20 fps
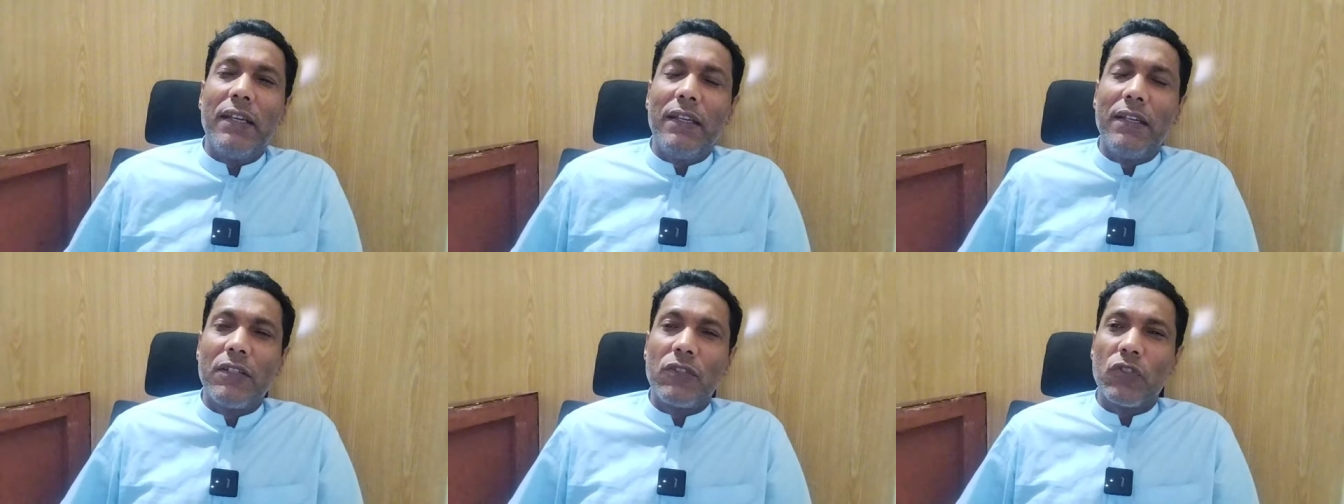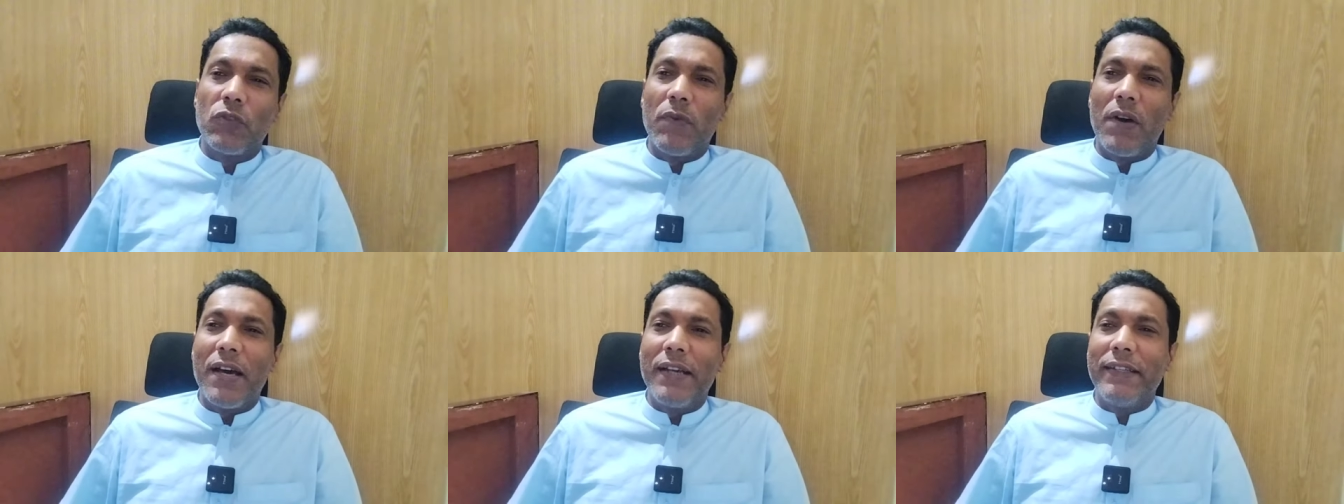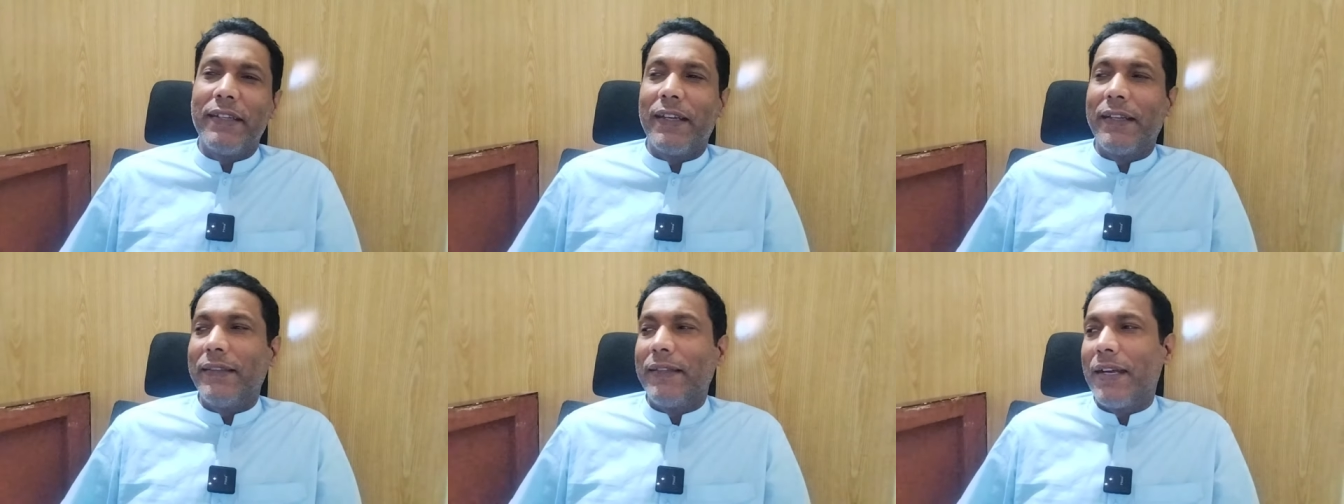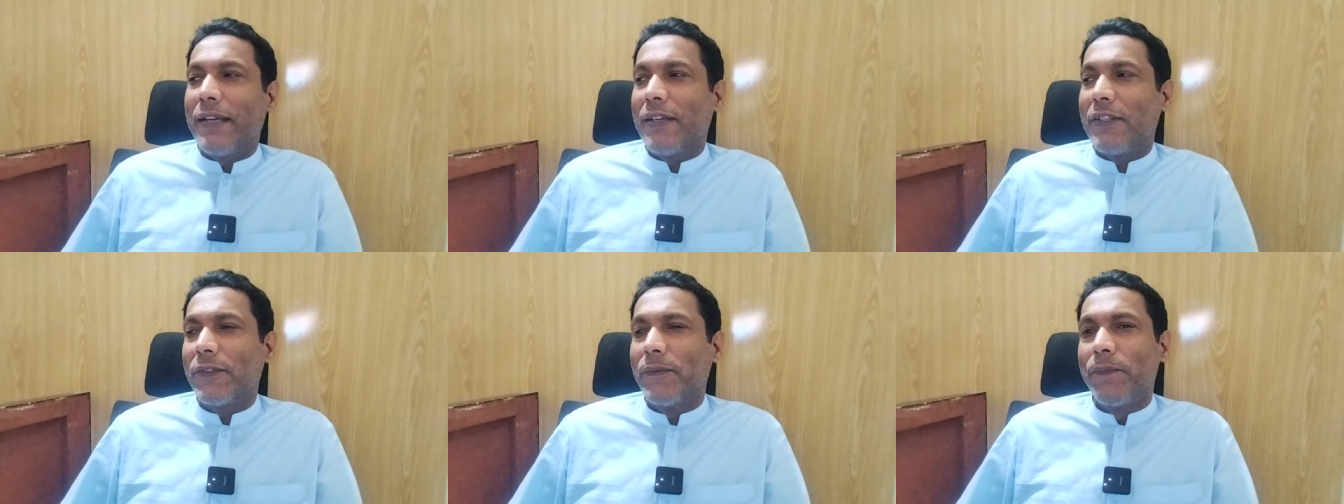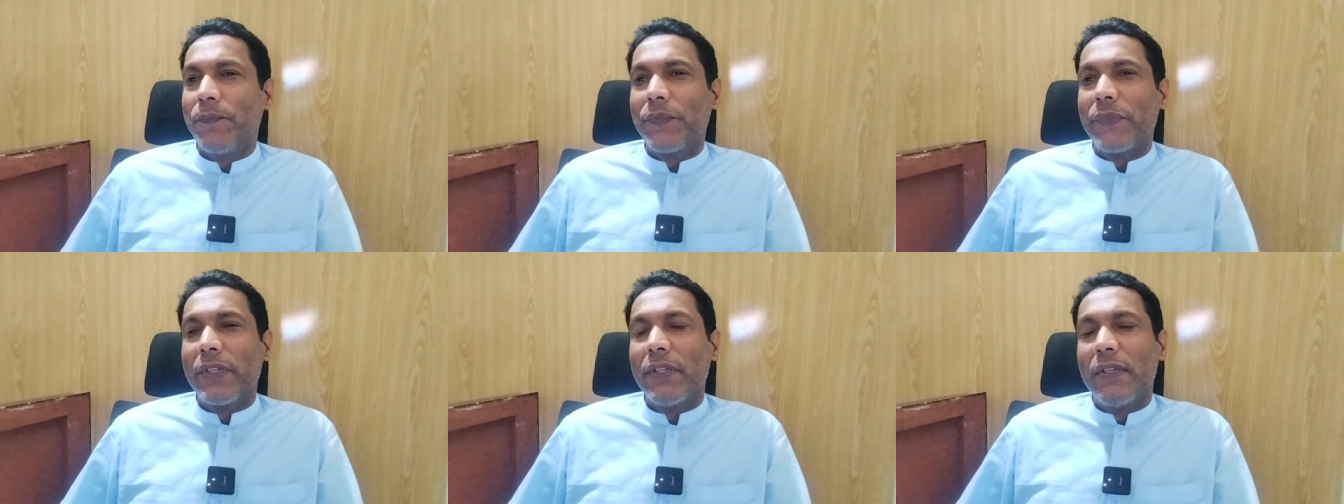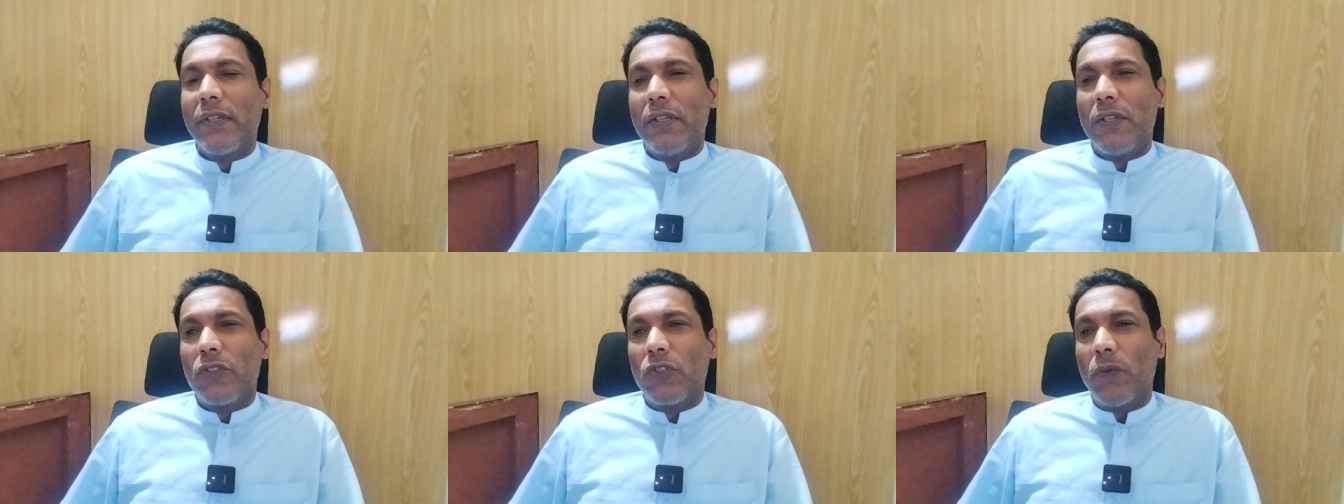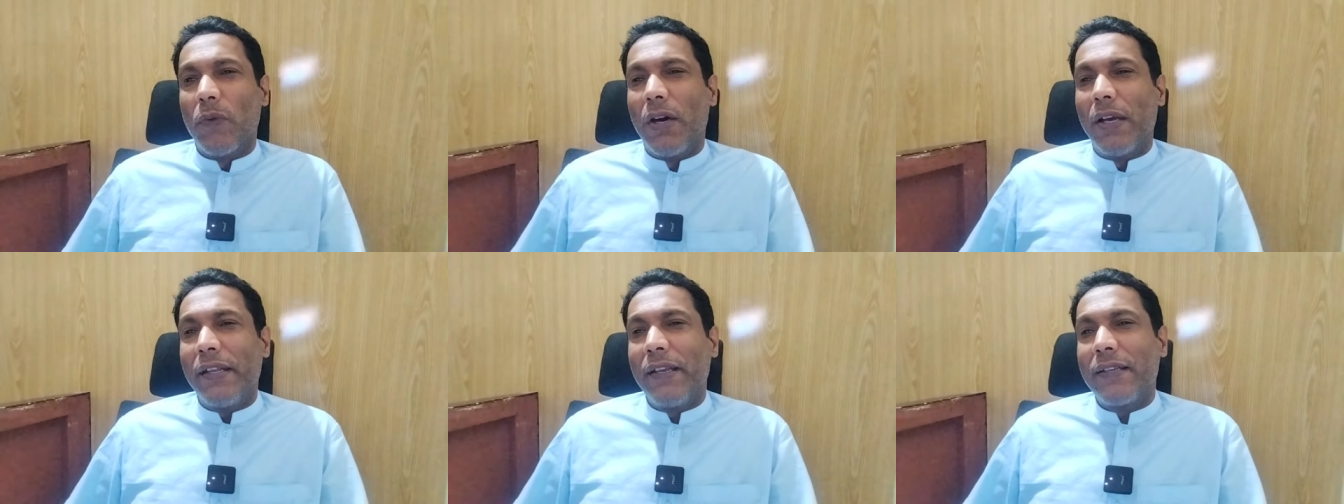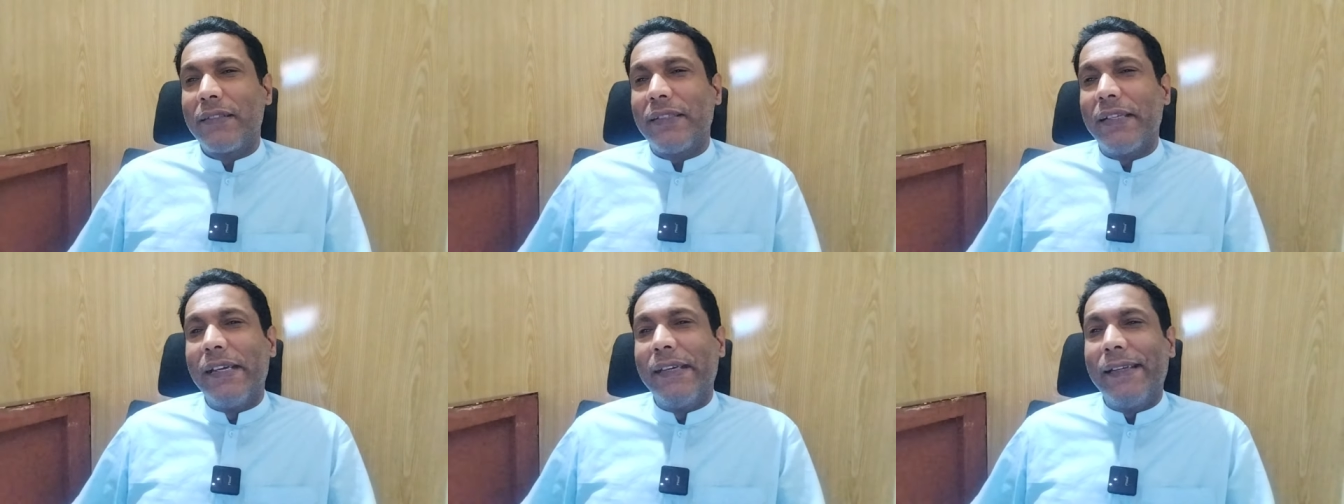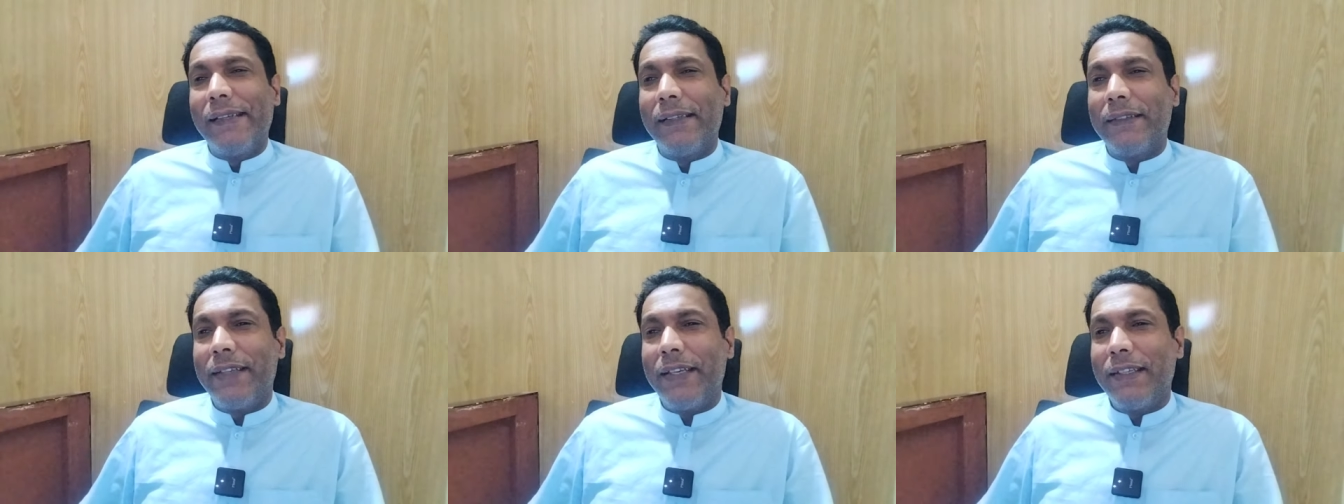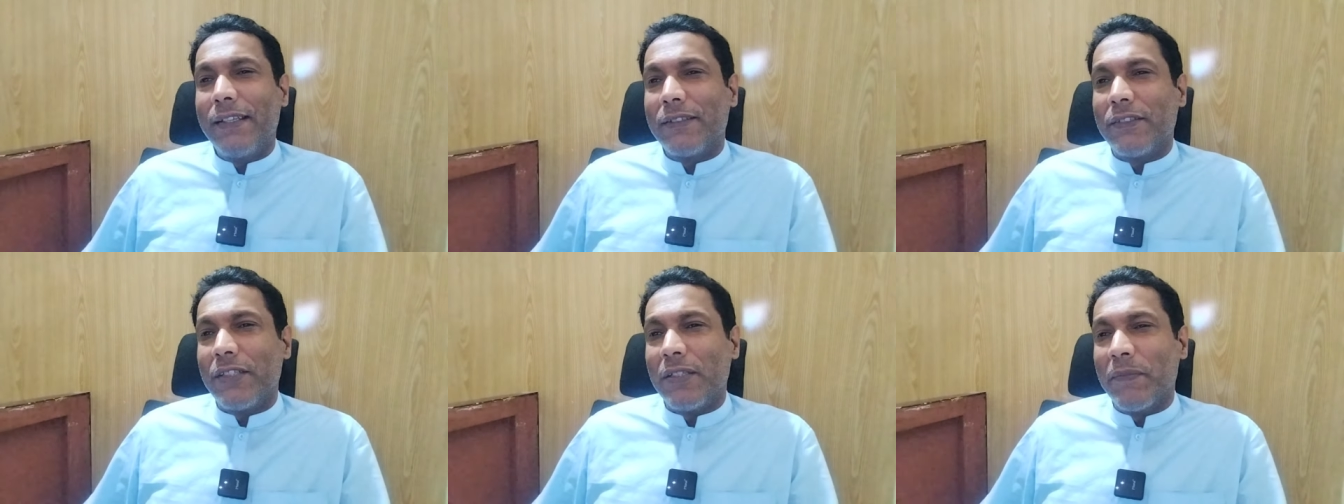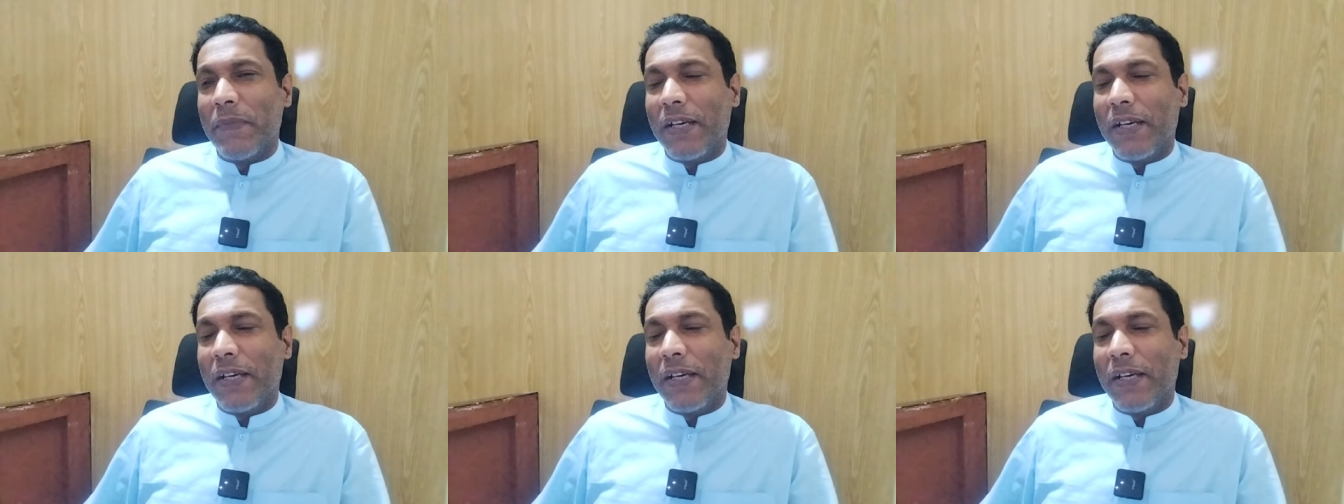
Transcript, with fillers: in Somalia, and that is Somalia's intelligence agency?